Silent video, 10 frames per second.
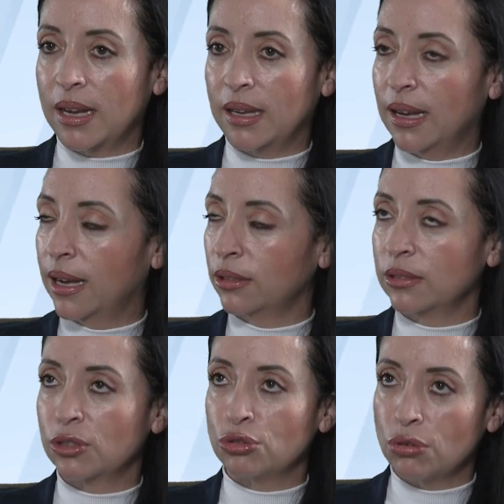
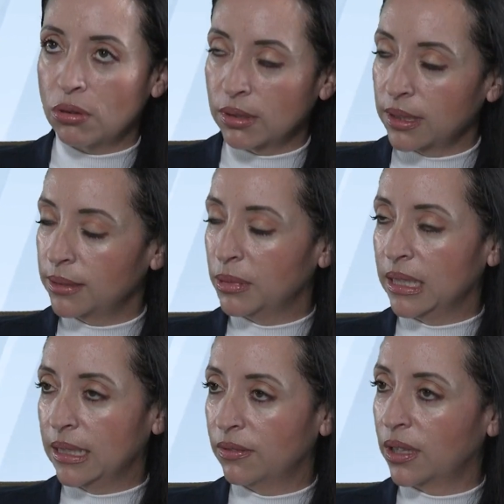I strongly
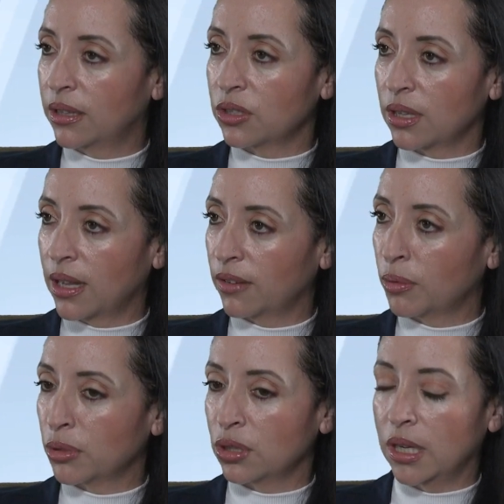believe that there's a lot of
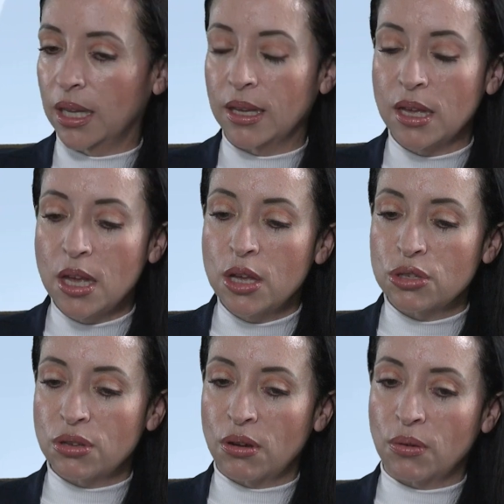opportunity.
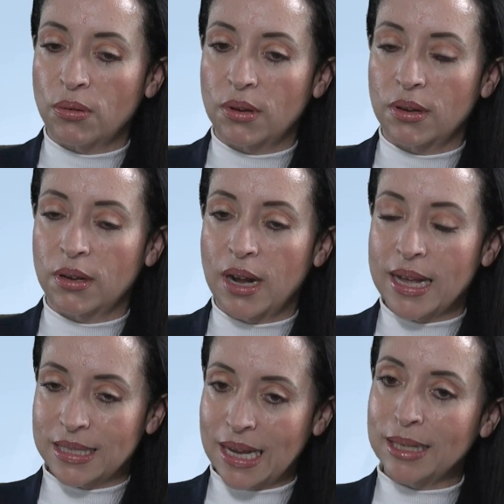So
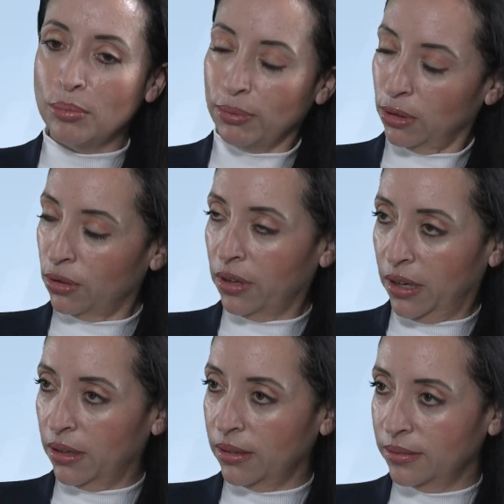as an
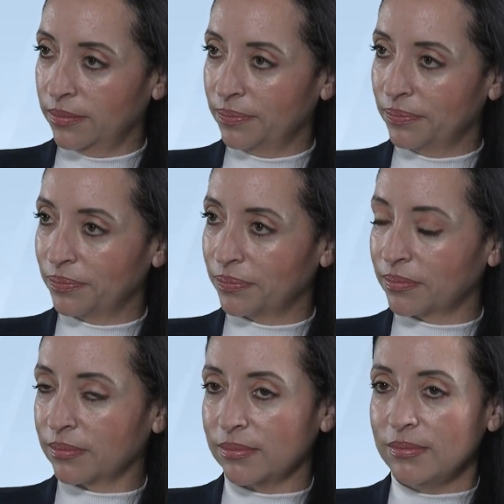employer,
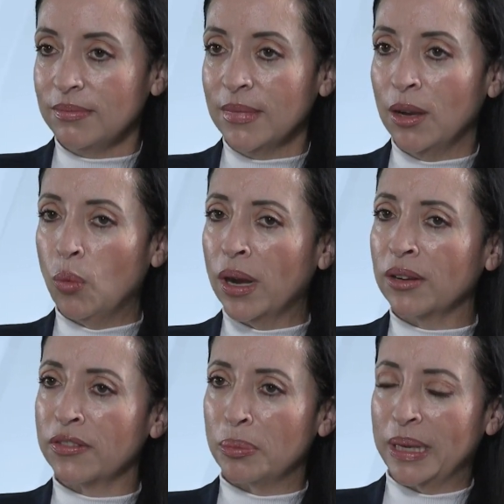one
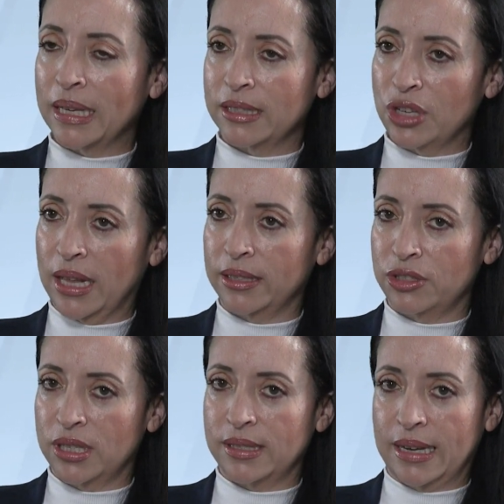of the biggest
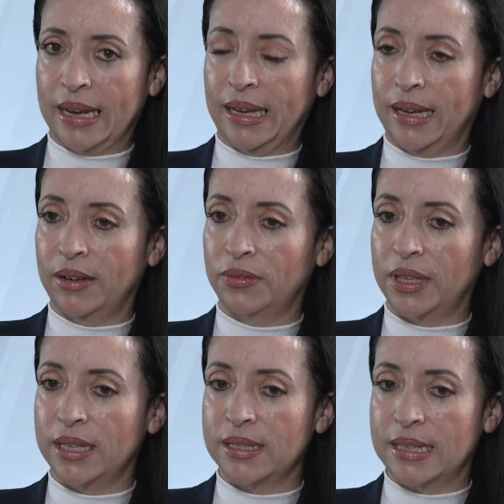challenges that I have
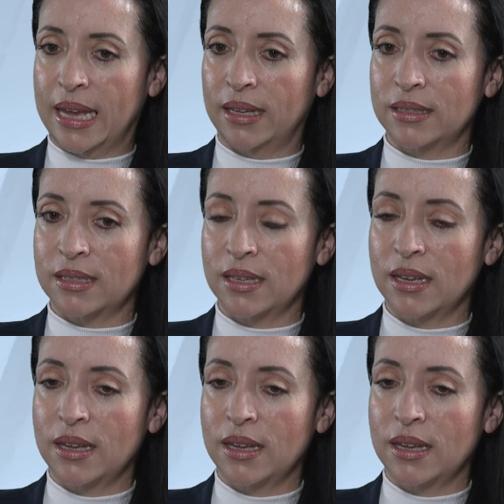is that